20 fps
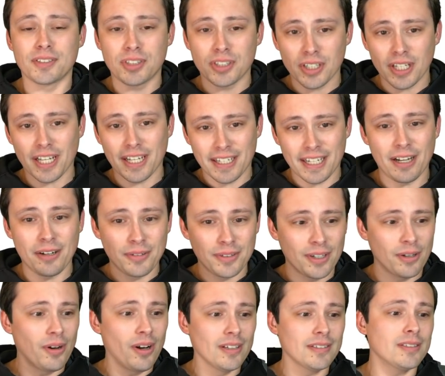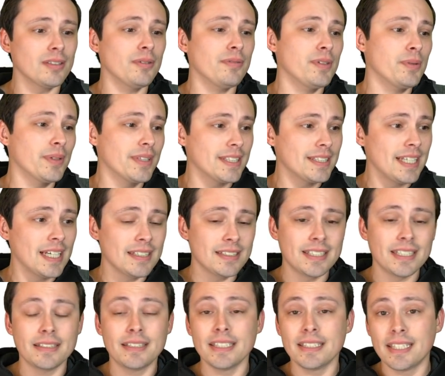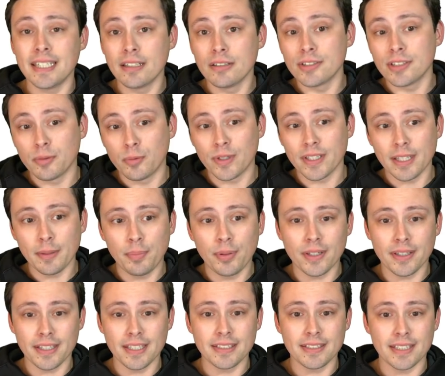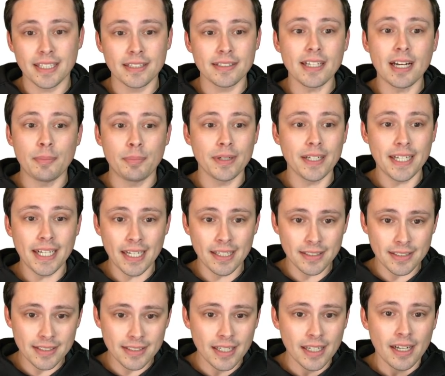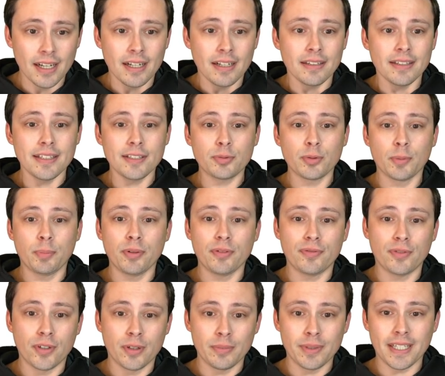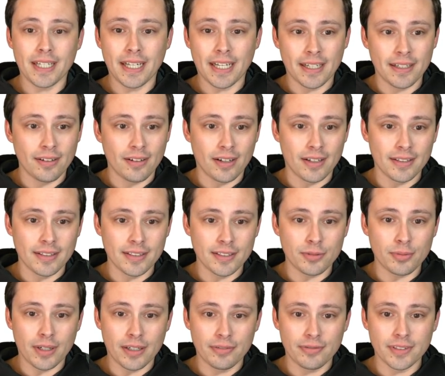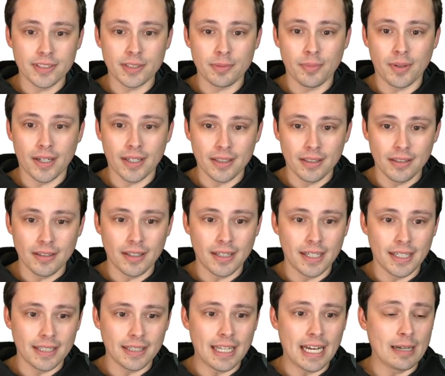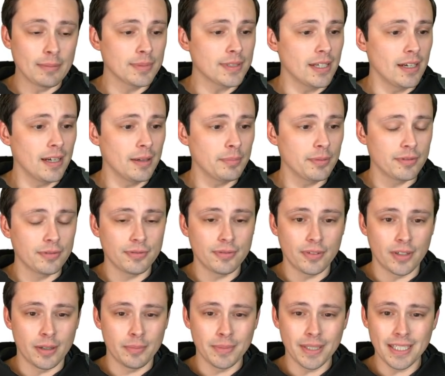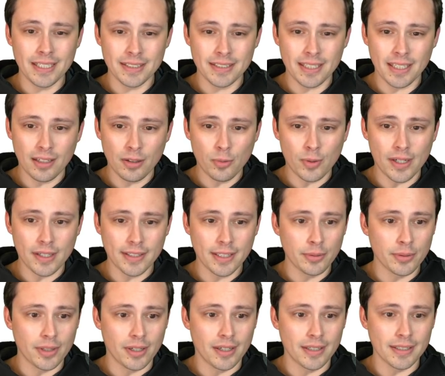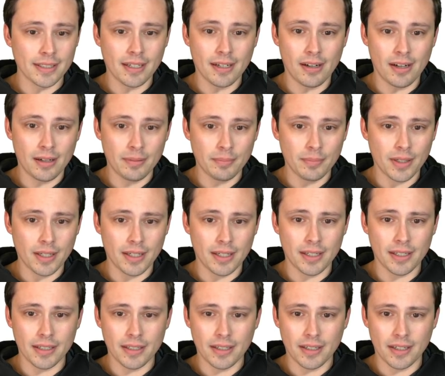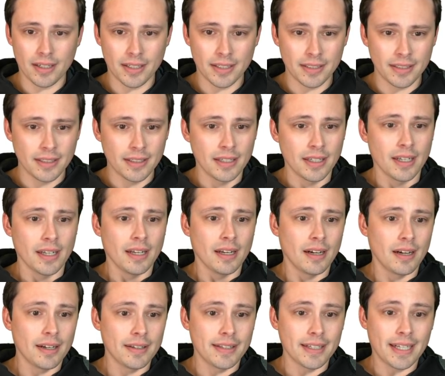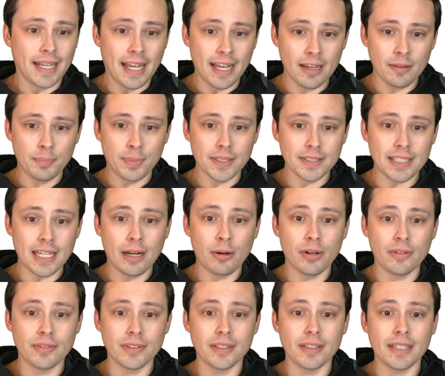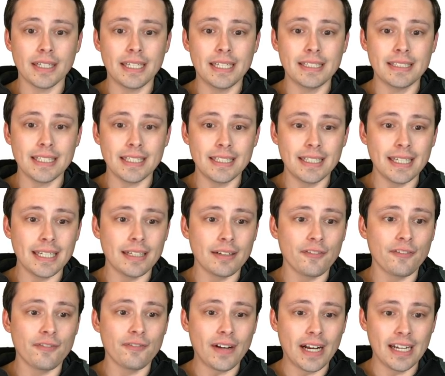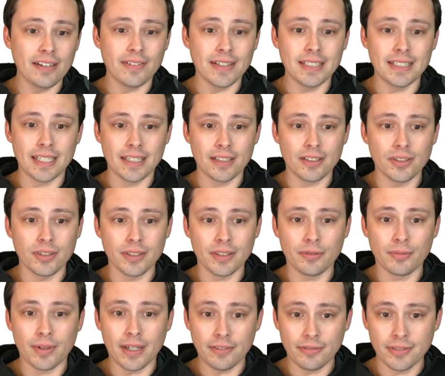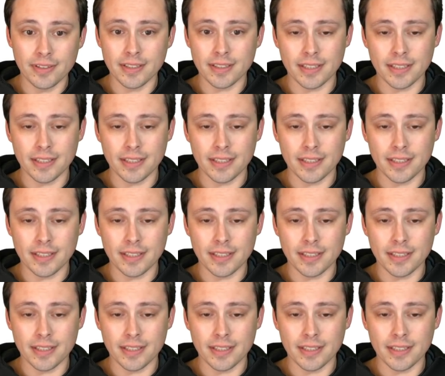And now, now also, if you want the testing details and what they put these things up against, these were performed again on this reference model uh, laptop from Intel while they were on uh, on uh, the campus. However, he did get five identical reference